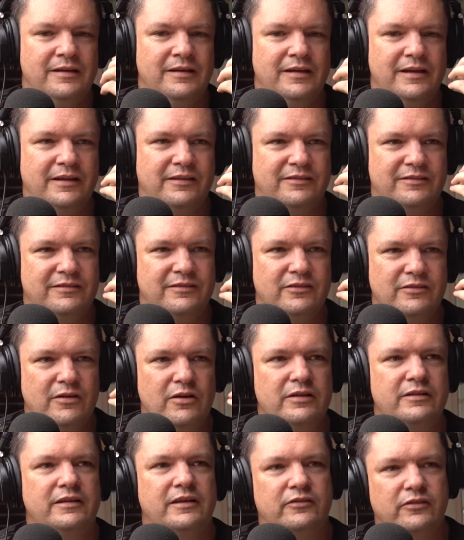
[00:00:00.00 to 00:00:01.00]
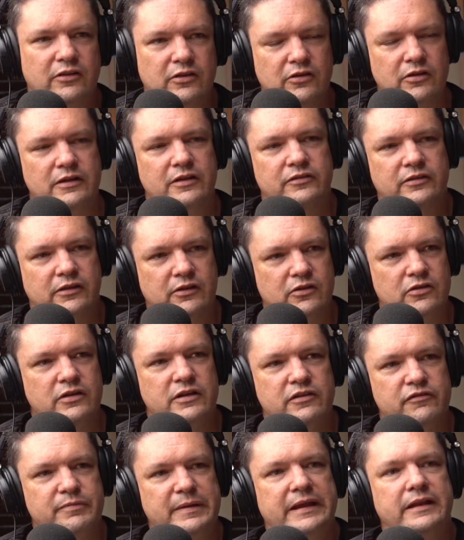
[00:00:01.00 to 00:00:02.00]
it's not as good as it could
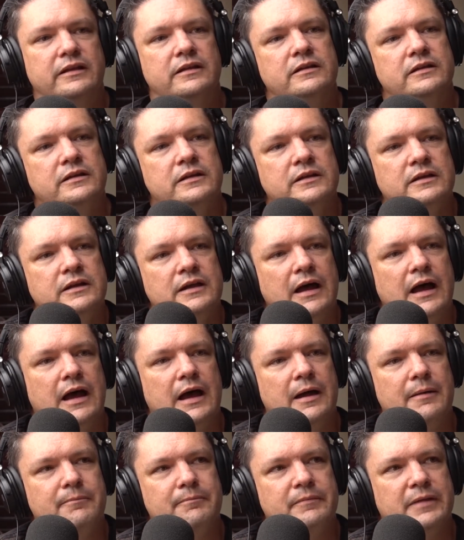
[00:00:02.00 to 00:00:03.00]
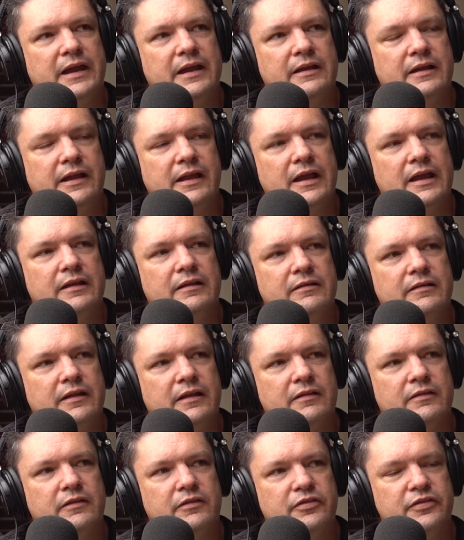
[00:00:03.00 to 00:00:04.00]
have been. And again,
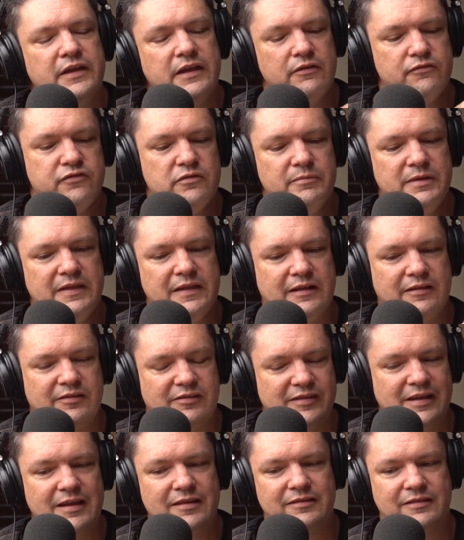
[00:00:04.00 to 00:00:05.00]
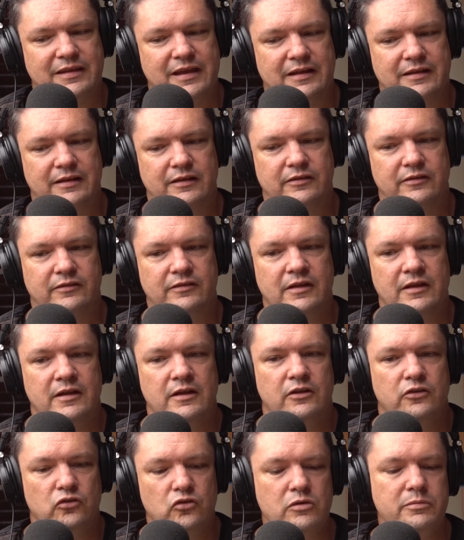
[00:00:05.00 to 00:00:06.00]
the thing for me that says that is,
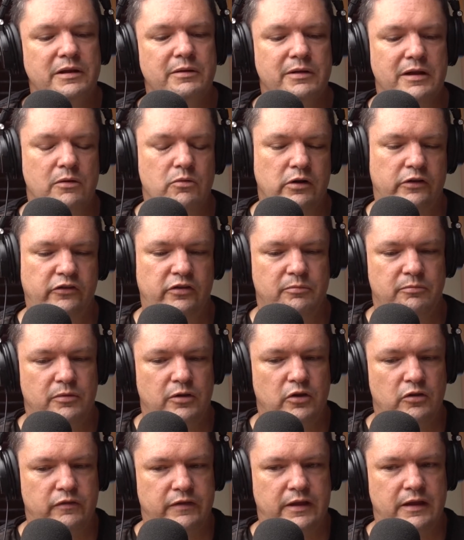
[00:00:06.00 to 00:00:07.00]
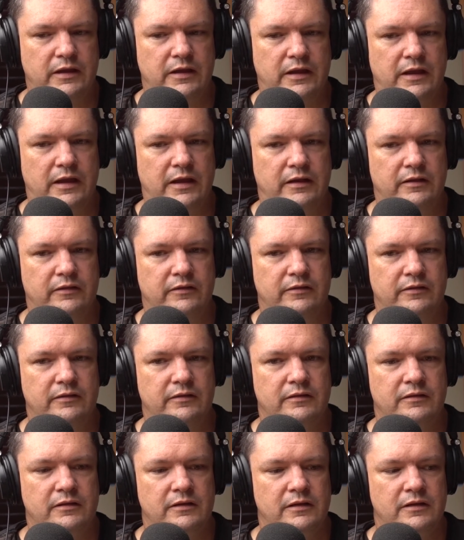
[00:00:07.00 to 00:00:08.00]
normally when I watch a movie and
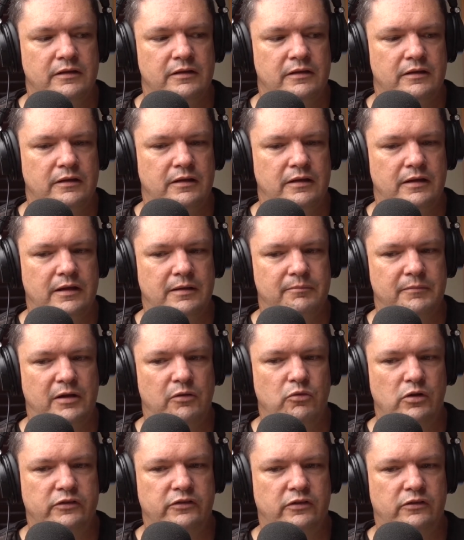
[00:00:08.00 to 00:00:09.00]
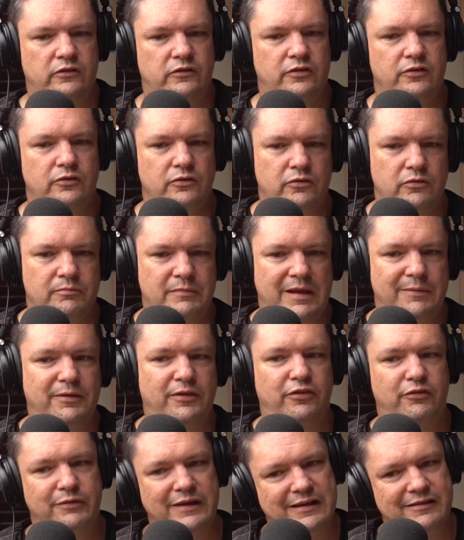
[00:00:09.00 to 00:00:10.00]
I watch it 2, maybe
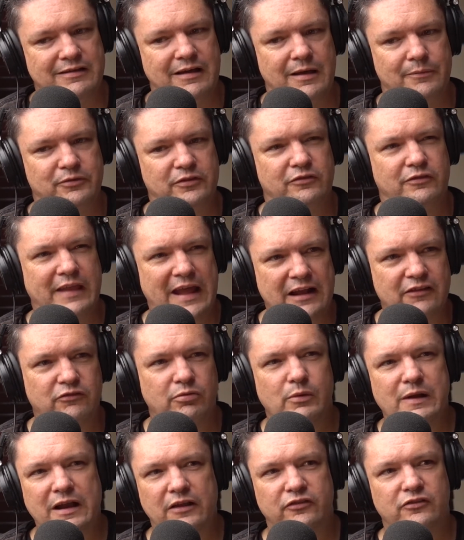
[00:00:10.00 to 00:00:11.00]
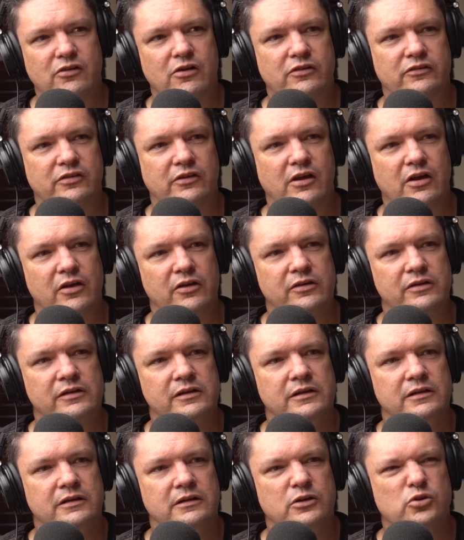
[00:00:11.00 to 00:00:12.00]
3 times, that's when I start to go,
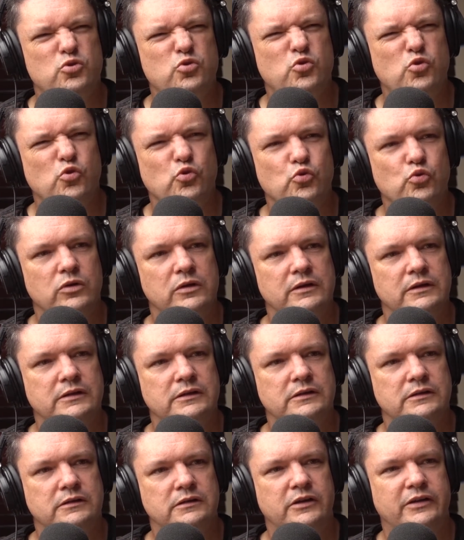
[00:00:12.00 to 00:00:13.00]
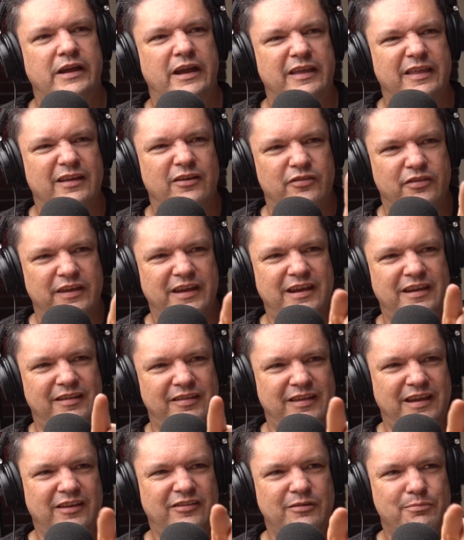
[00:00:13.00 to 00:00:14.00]
ooh, okay, yeah,
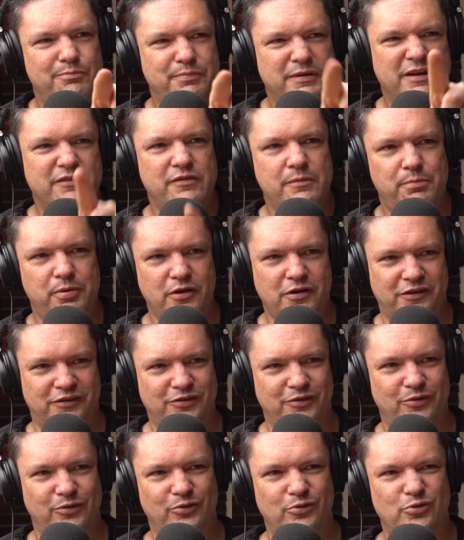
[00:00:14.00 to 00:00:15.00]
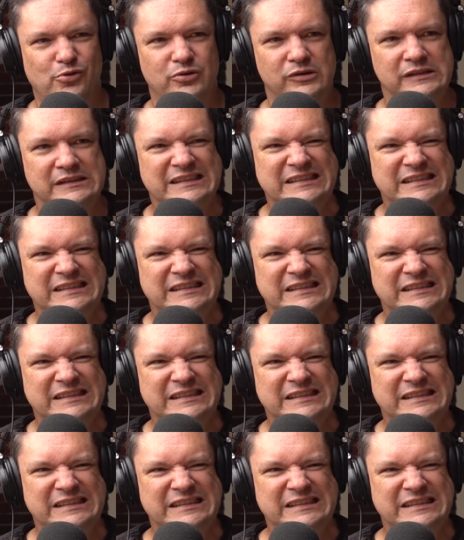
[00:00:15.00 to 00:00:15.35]
there's a bit of a plot hole, or